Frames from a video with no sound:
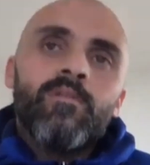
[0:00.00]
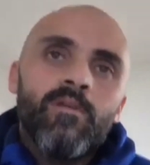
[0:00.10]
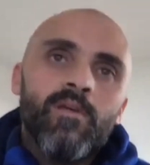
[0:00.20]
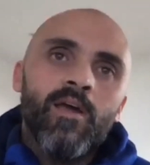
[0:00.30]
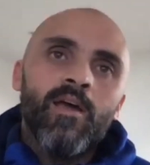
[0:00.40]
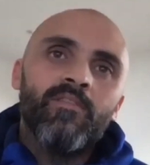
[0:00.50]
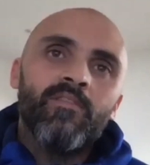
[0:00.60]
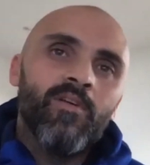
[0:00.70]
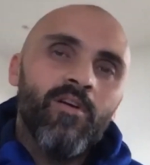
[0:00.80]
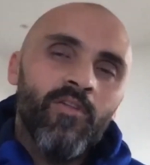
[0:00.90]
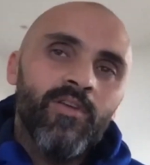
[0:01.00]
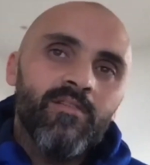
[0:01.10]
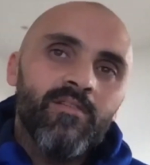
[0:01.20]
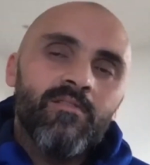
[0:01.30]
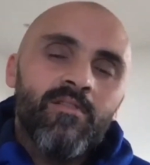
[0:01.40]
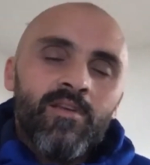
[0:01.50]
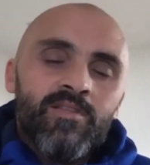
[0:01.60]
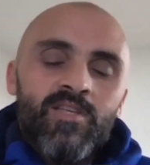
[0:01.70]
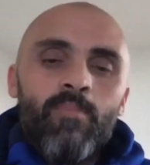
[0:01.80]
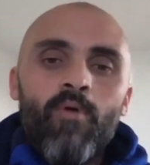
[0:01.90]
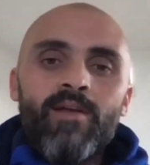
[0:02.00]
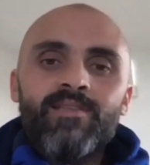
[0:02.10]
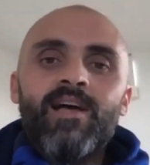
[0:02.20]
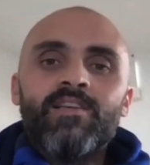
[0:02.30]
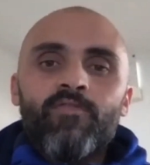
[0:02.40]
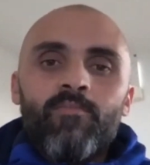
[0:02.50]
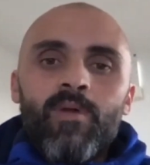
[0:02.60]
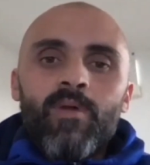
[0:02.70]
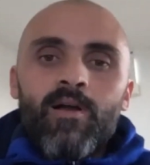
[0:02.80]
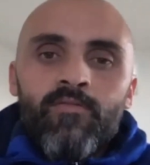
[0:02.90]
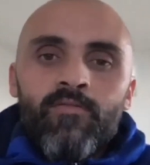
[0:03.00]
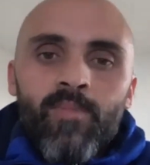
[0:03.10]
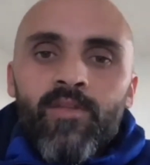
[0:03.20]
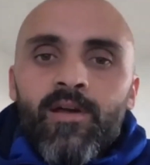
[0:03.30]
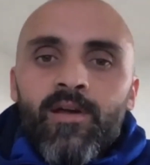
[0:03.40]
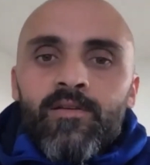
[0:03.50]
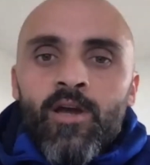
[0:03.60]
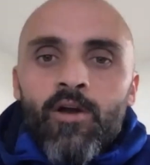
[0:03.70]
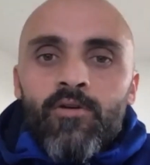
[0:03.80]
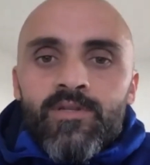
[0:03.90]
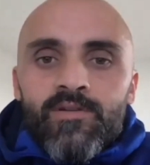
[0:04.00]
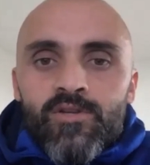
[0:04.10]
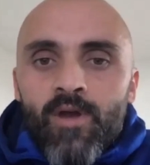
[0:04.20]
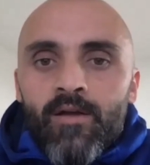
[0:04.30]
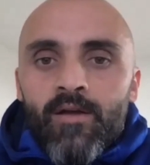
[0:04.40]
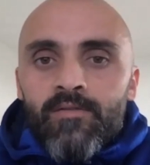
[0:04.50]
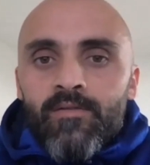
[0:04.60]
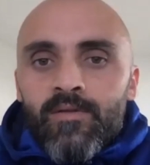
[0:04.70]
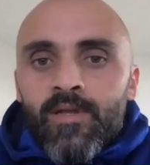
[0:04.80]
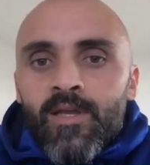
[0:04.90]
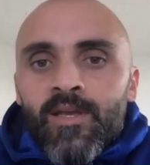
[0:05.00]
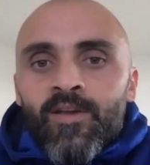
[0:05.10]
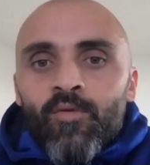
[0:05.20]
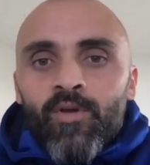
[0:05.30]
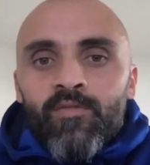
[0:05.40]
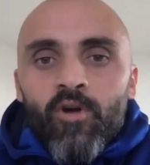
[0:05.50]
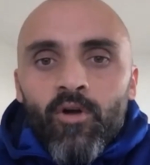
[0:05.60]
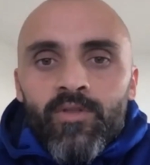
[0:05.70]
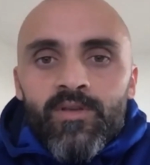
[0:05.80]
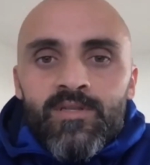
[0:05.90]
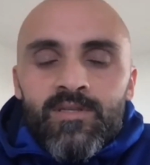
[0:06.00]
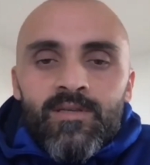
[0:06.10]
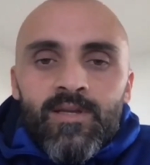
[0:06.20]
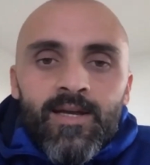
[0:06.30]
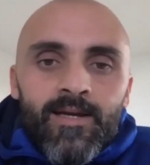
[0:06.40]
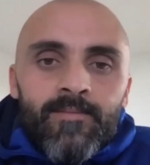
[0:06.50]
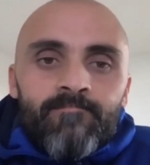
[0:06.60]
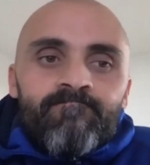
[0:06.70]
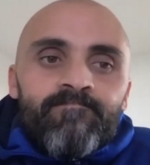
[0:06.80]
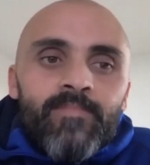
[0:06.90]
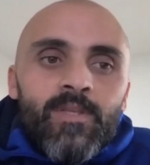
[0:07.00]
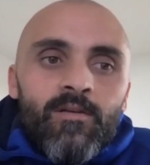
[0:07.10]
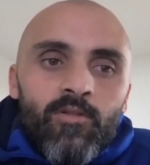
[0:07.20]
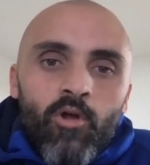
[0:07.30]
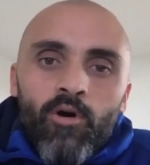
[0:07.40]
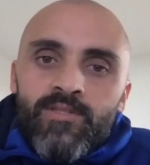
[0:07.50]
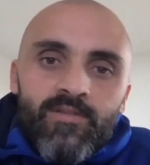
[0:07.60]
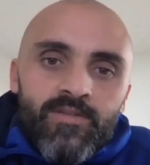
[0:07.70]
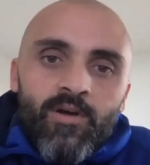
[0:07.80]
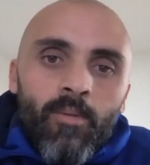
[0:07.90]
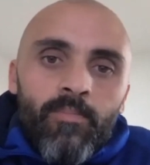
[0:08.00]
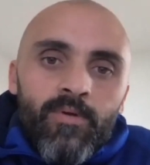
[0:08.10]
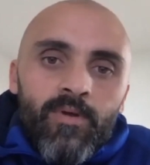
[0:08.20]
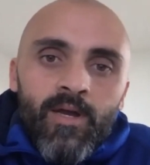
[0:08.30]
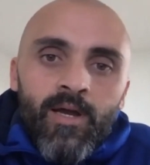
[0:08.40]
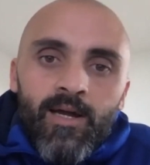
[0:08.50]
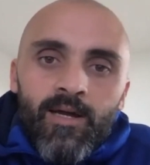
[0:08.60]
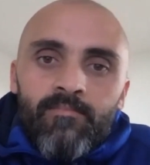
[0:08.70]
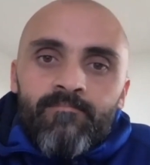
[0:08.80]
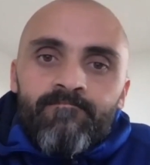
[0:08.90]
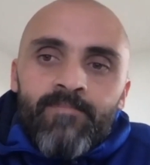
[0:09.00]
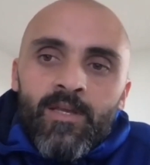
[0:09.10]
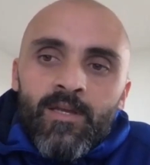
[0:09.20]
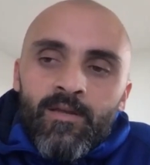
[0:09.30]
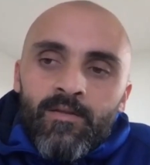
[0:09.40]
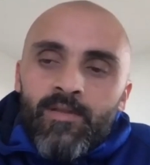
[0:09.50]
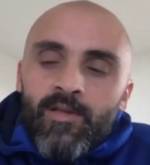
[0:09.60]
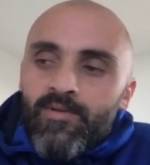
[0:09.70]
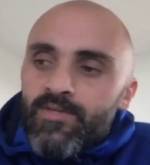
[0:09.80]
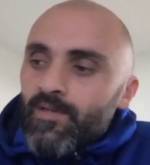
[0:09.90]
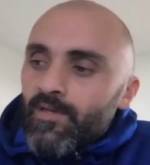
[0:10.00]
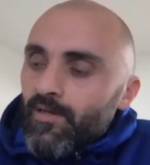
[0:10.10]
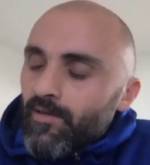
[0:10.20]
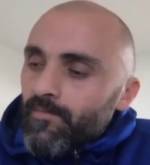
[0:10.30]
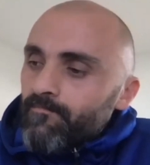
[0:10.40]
I think it separates us from other codes in Australia, that we've got this line to the top. There is a